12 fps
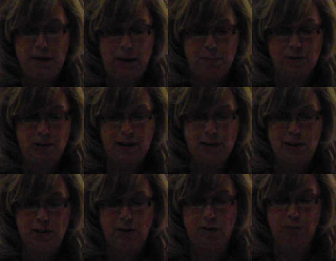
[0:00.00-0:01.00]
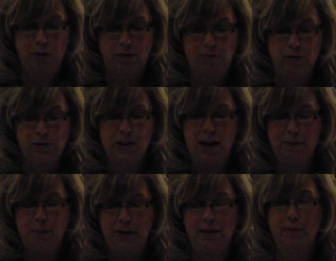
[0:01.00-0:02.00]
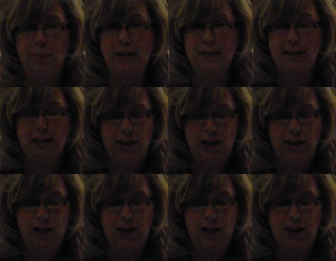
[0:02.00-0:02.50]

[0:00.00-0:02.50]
able to continue to work full-time in an amazing